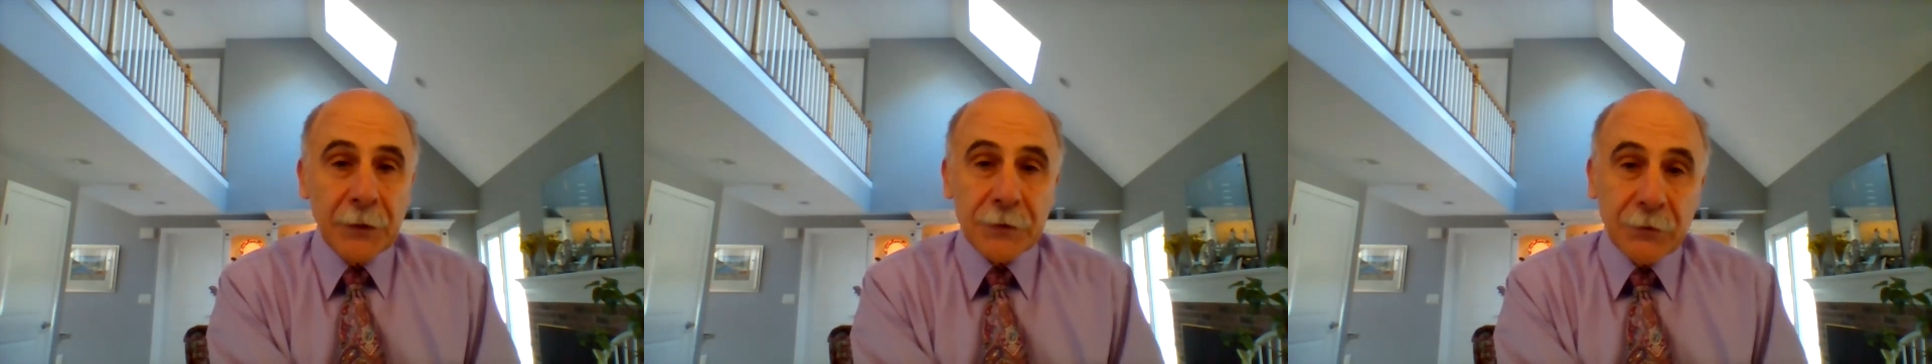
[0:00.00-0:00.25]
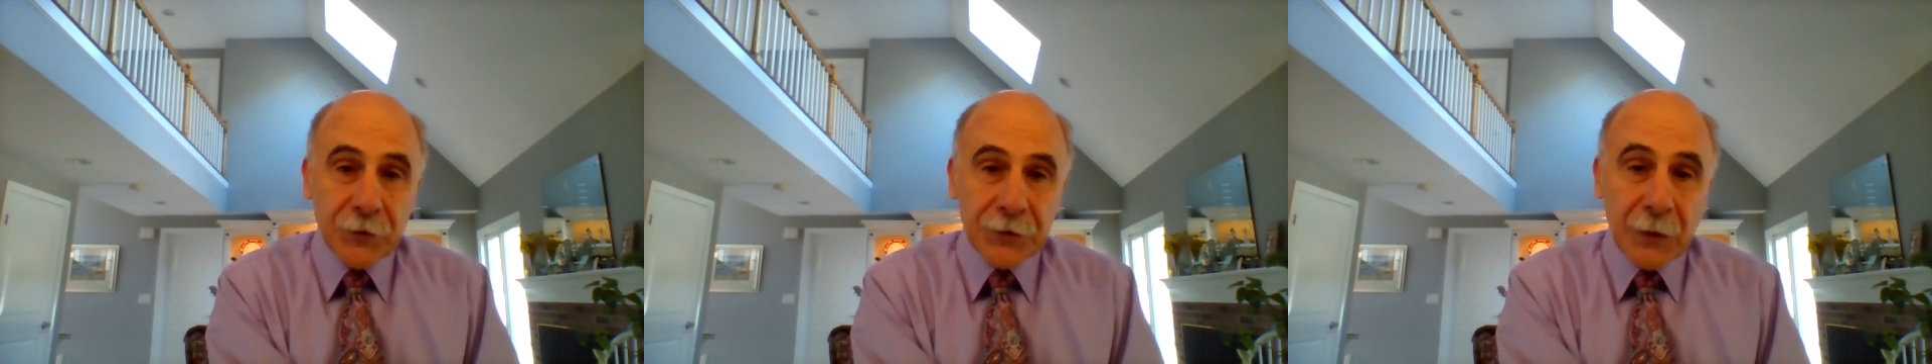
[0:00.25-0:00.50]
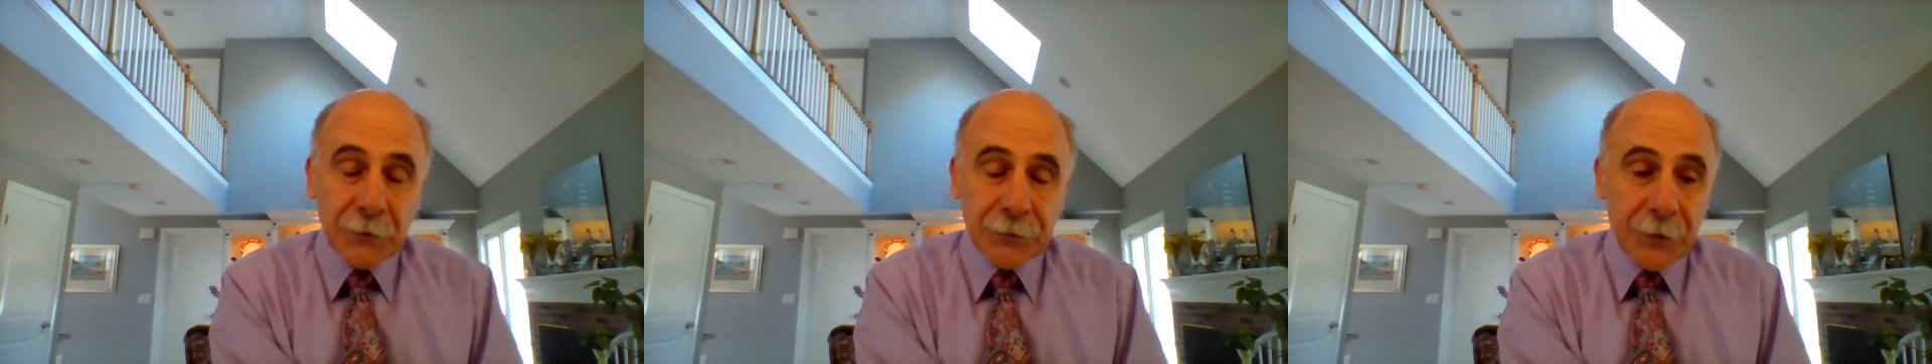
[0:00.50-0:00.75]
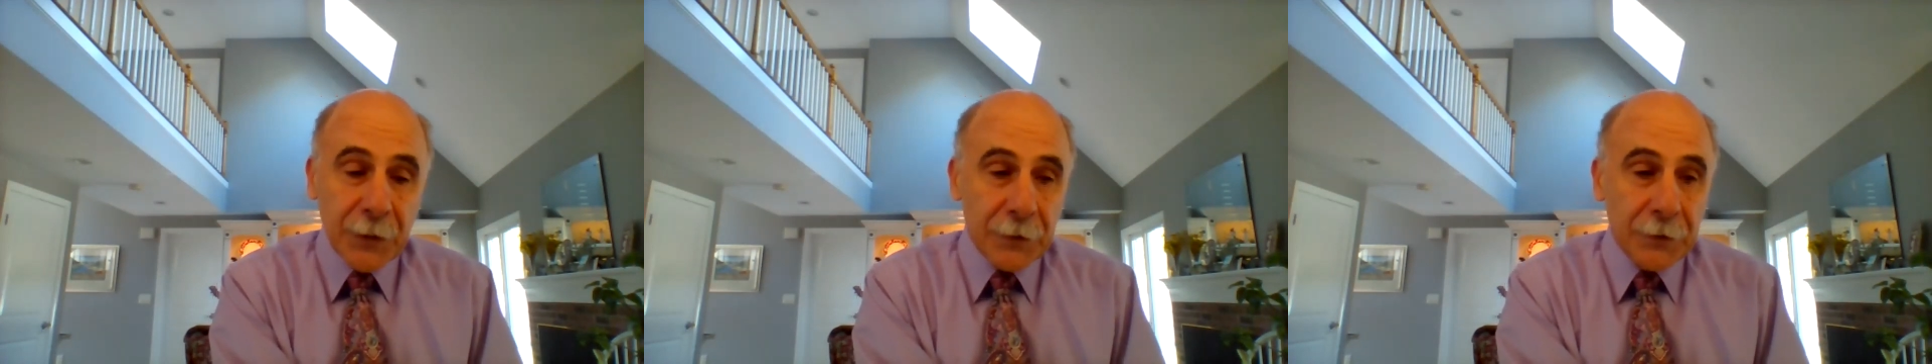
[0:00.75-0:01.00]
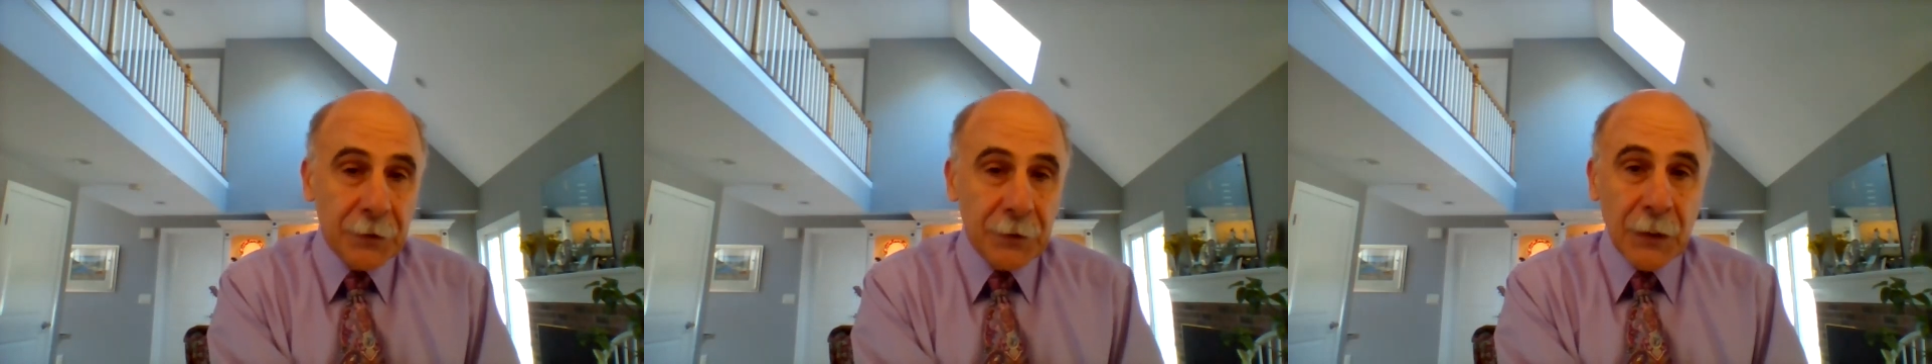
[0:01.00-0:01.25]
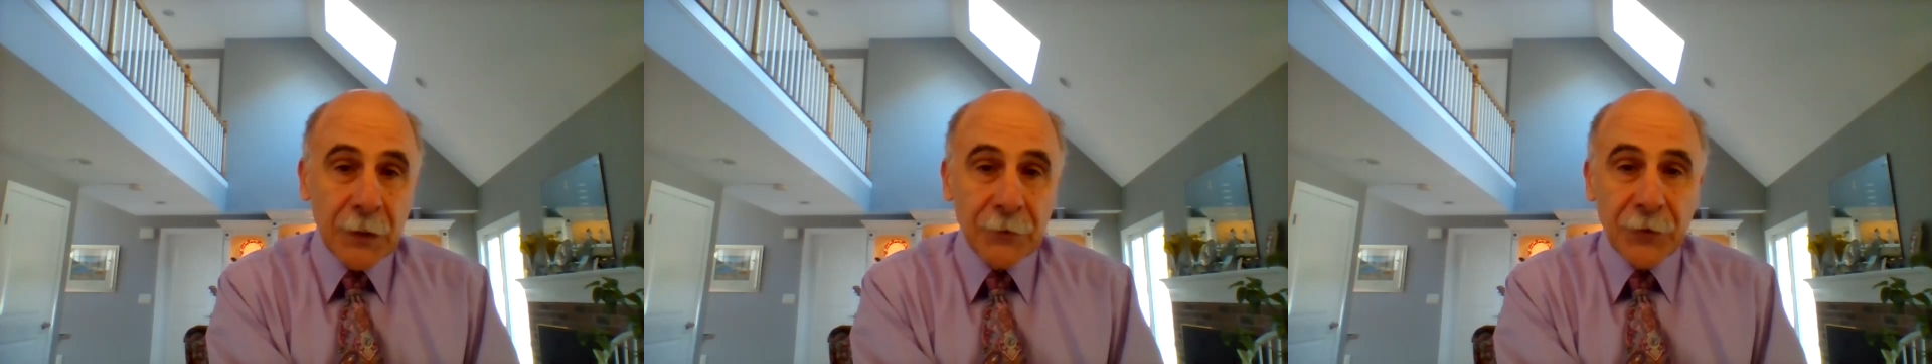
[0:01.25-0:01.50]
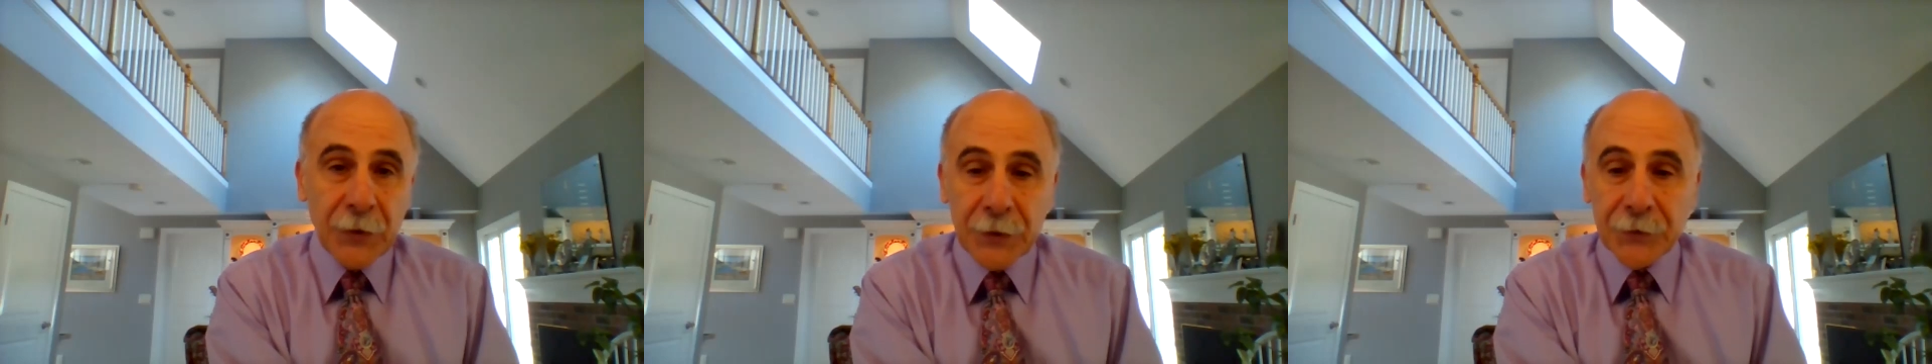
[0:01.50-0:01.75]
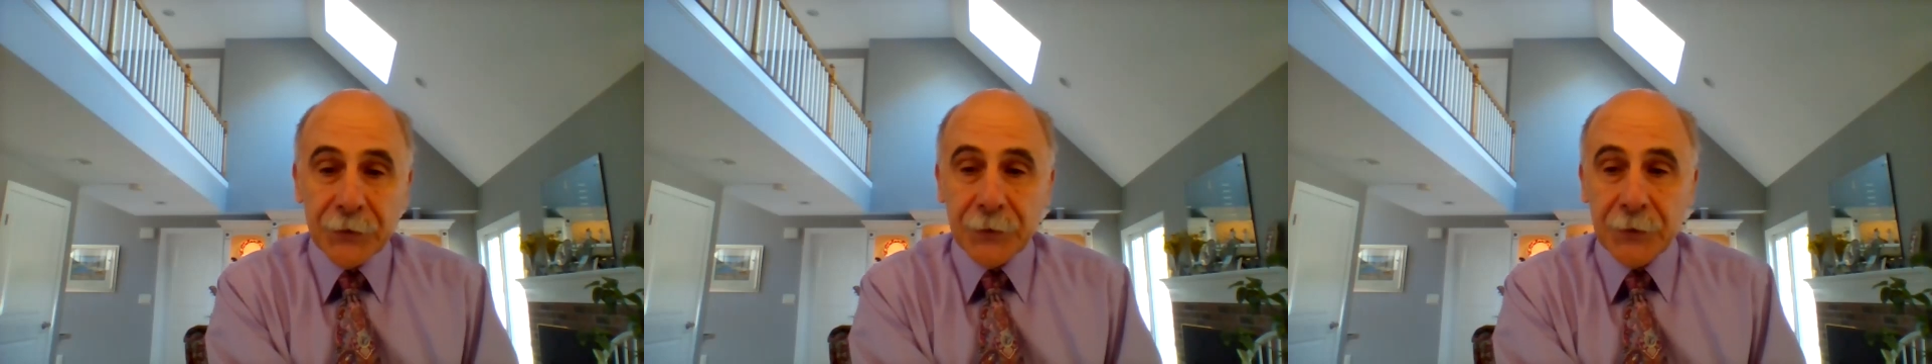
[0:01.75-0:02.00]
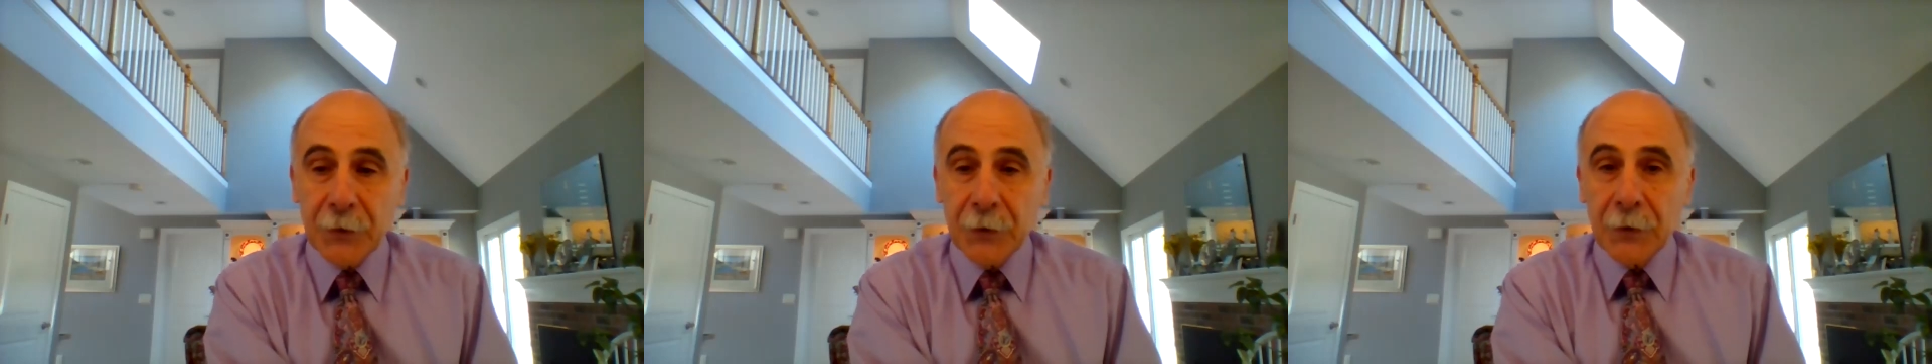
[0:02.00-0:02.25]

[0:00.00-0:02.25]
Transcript: as a result of that, he gave his